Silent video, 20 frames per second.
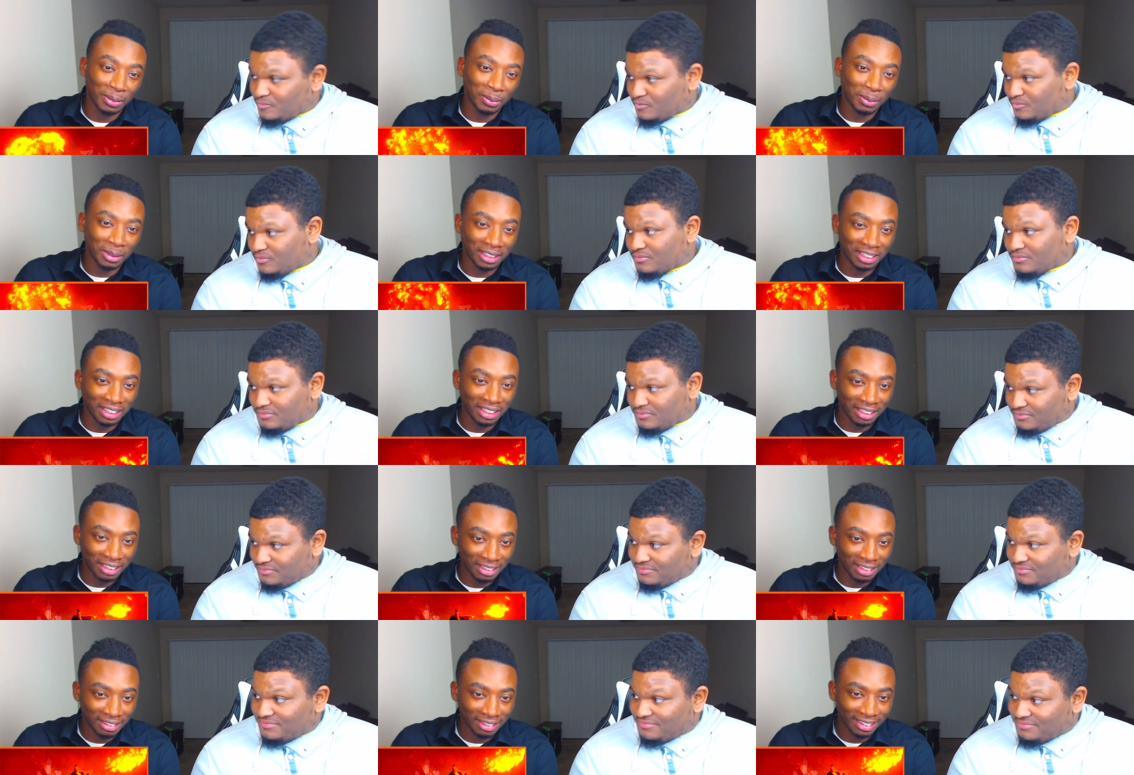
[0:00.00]
Speaker 1: be
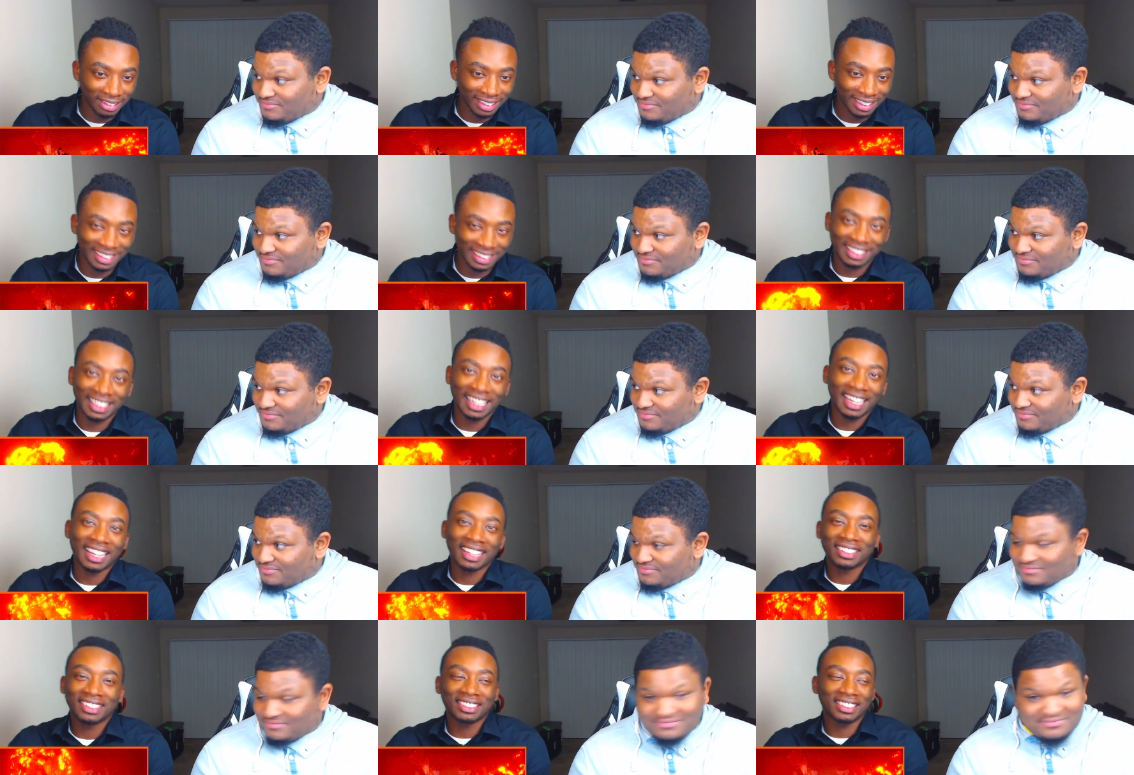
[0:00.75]
getting is
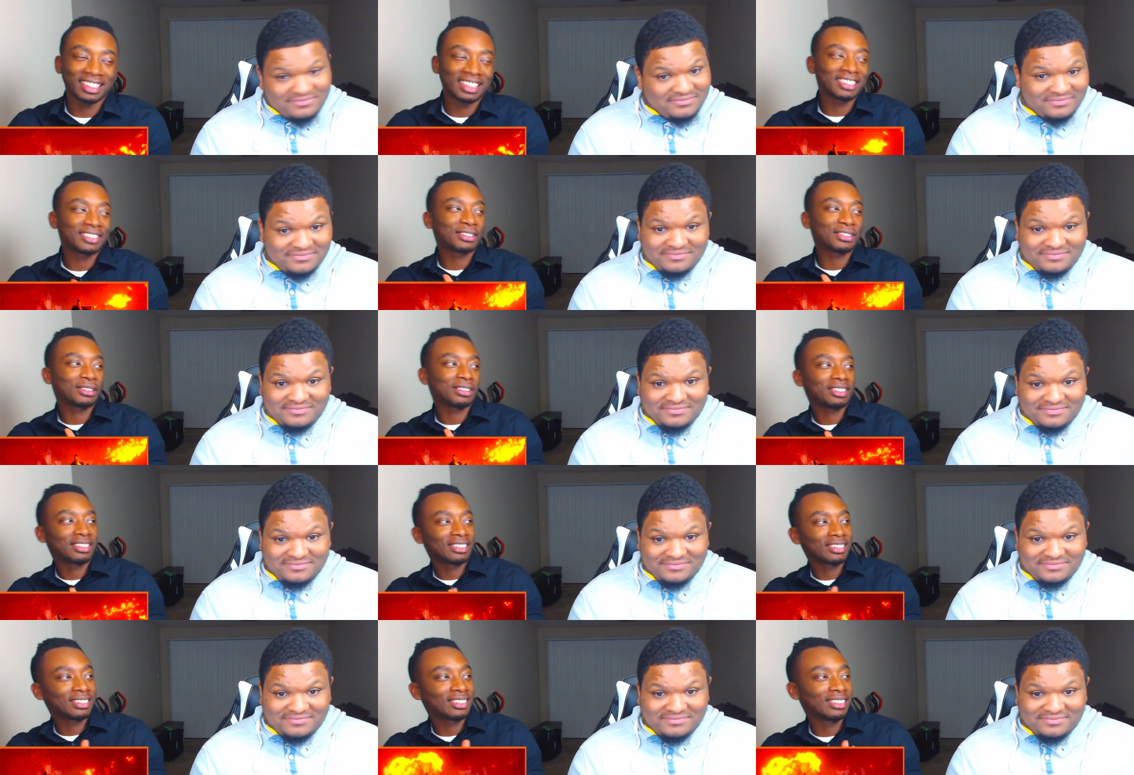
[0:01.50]
access
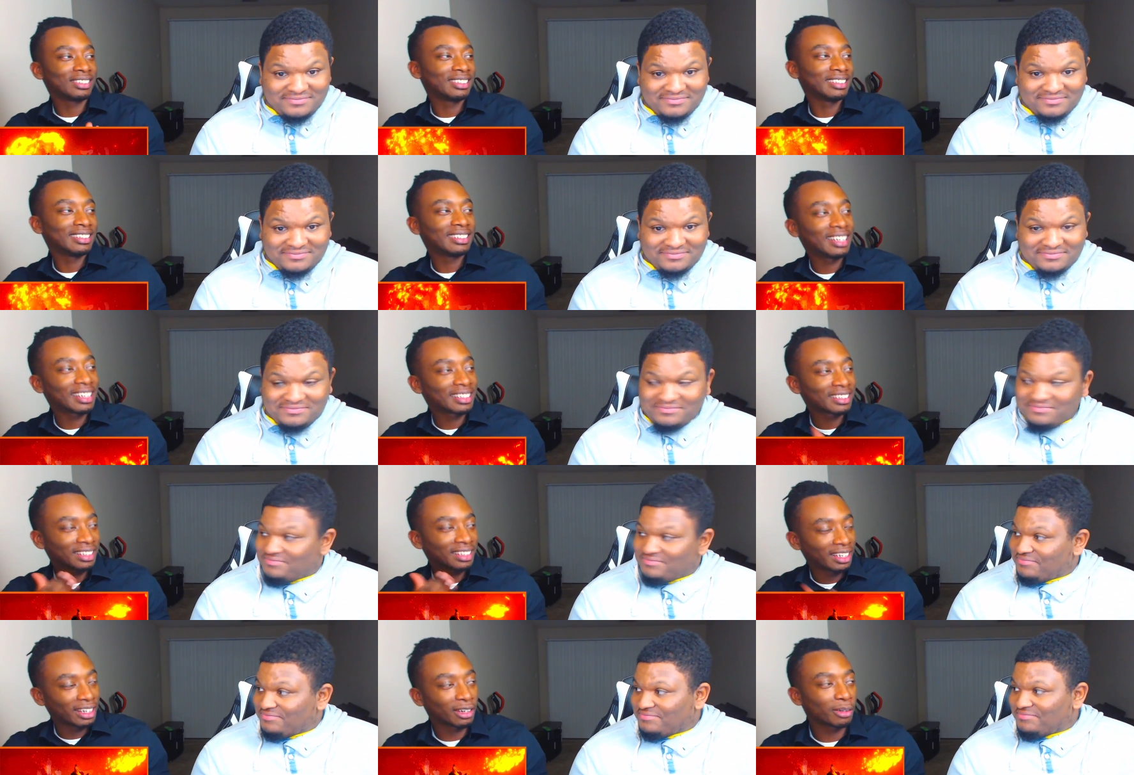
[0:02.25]
to the
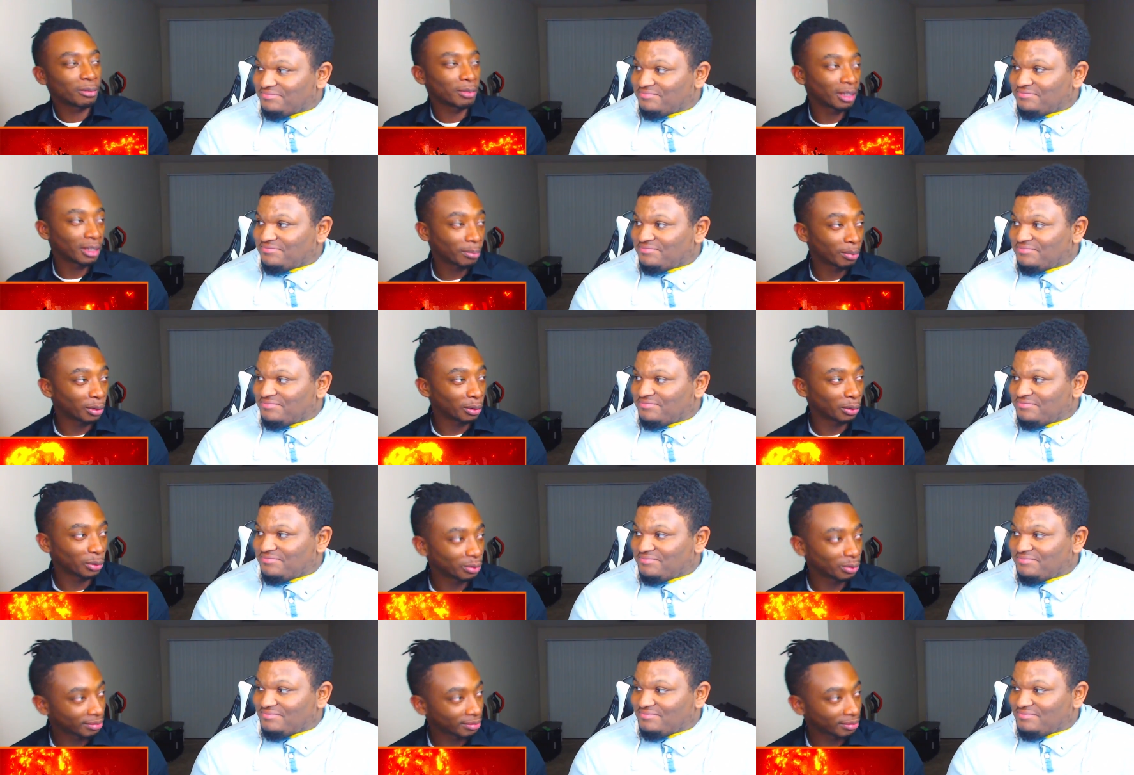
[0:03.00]
next anime poll.